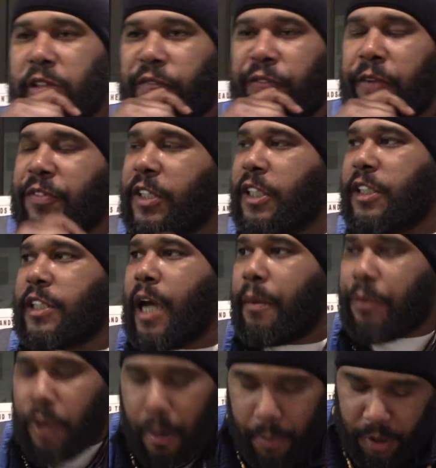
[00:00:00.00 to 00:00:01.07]
the 15th
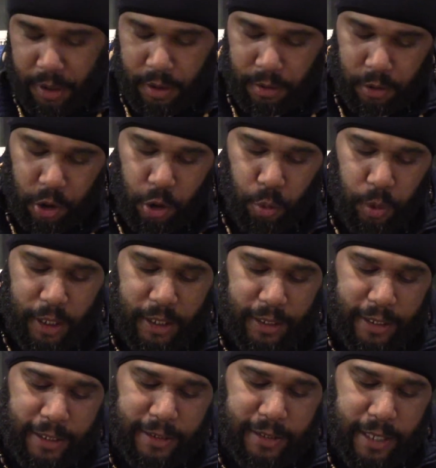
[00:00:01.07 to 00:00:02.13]
chapter. Lord
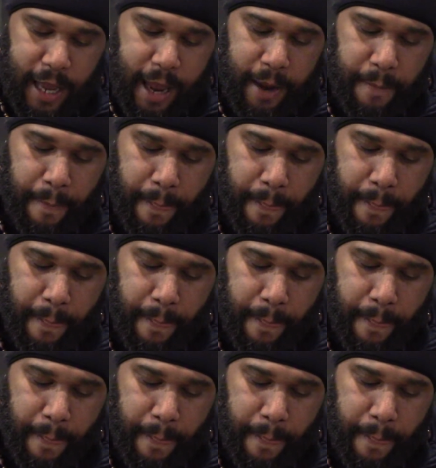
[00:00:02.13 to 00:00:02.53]
willing, get to that.